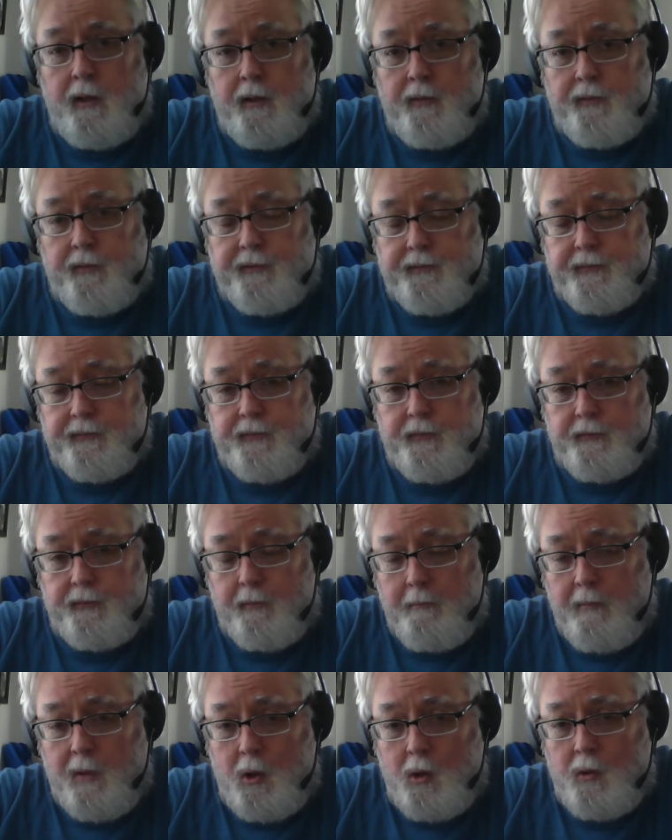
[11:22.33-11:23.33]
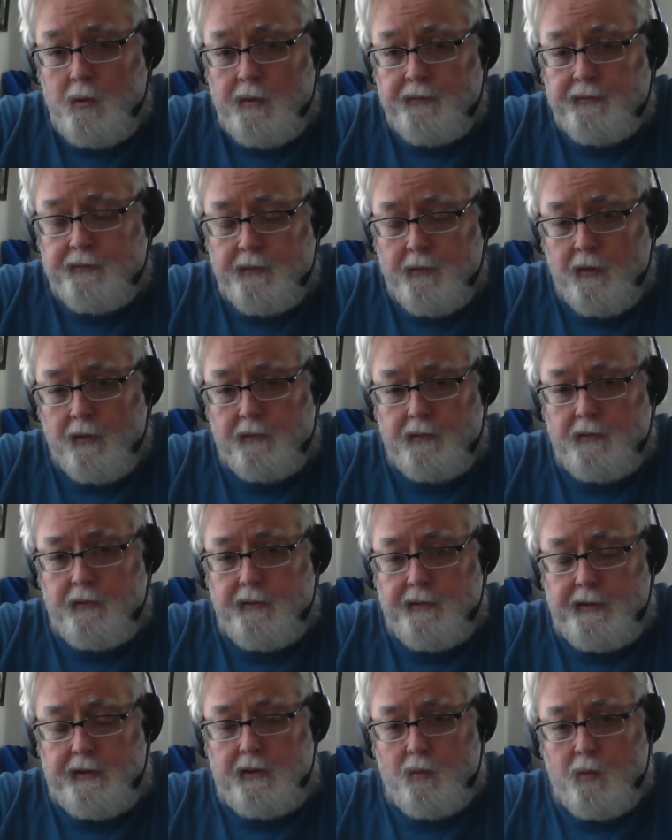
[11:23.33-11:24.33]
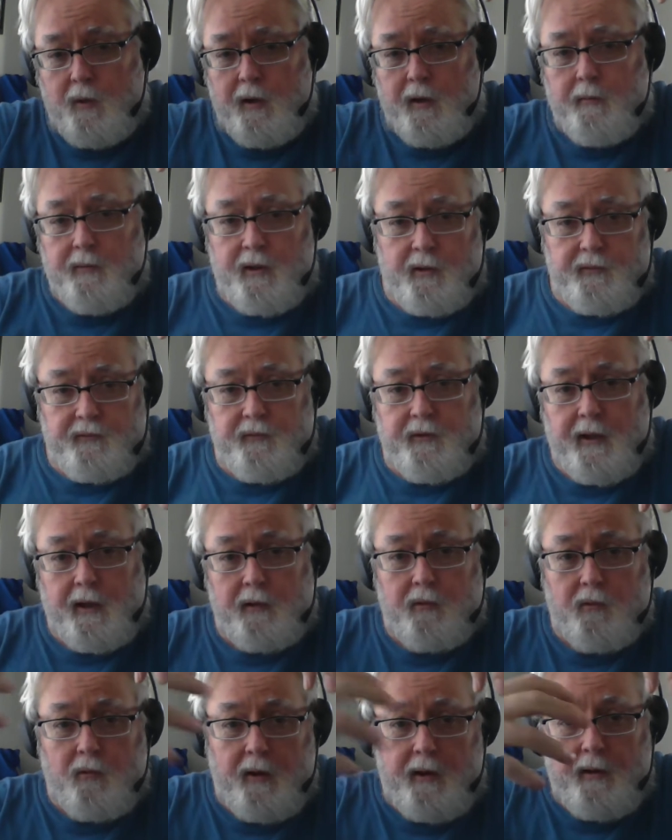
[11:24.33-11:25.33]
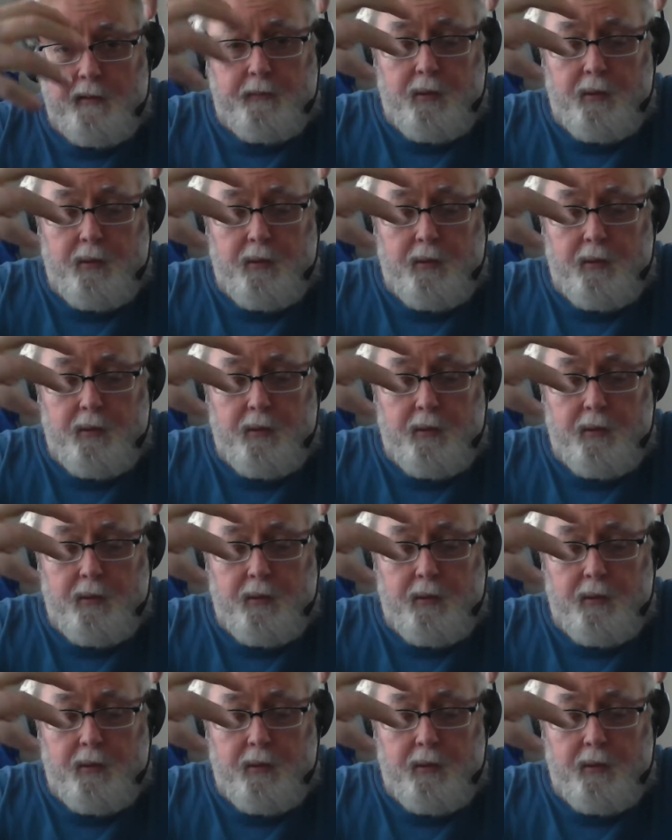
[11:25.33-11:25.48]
The moon is nearer to the equator because you've got a greater